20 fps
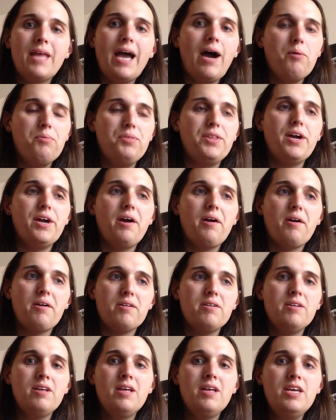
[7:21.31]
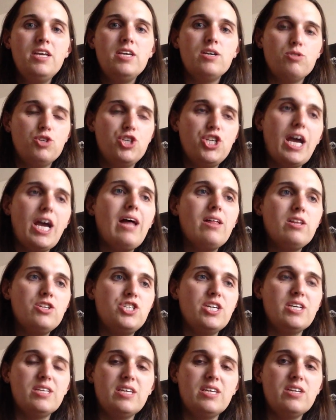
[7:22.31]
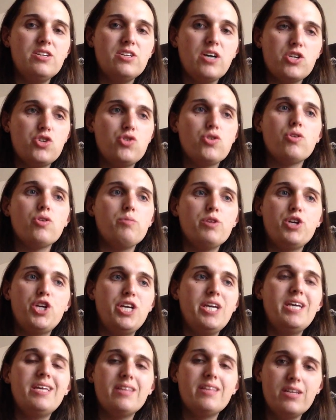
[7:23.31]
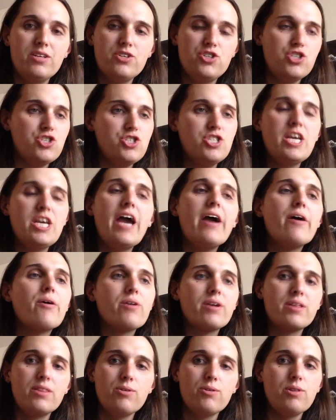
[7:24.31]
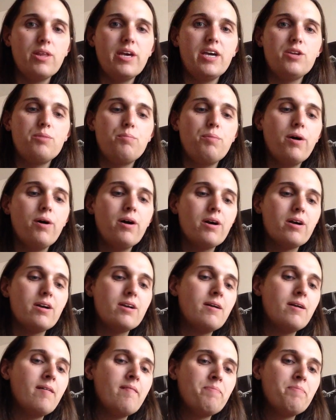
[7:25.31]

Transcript: out there you know, challenging the industrial machine that is just tearing their land apart.